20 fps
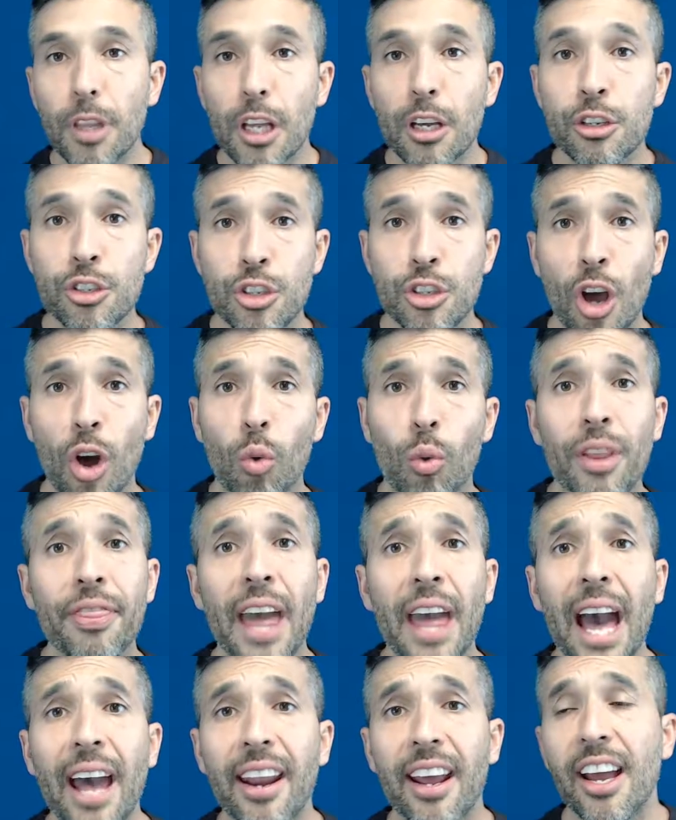So with
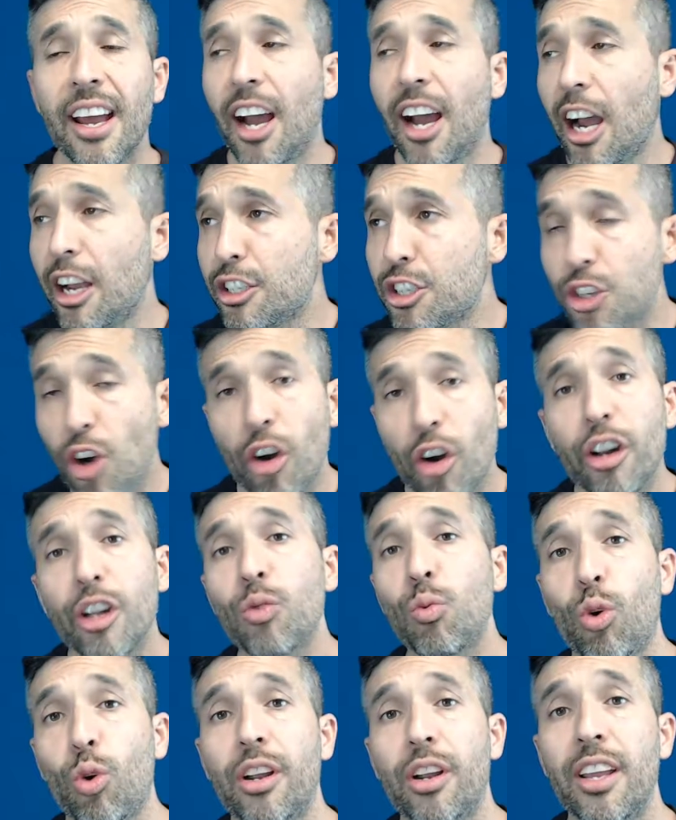that, I started
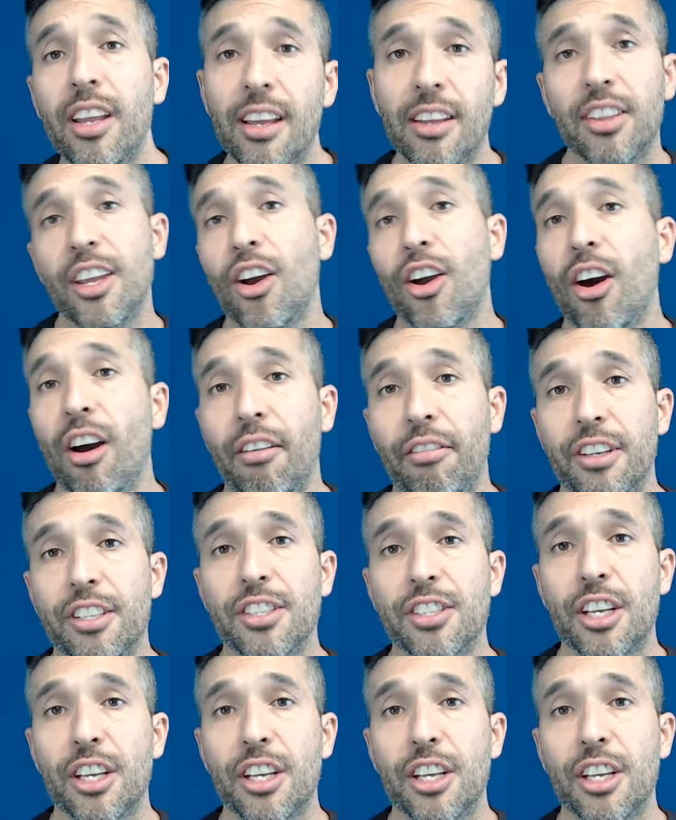working in the office.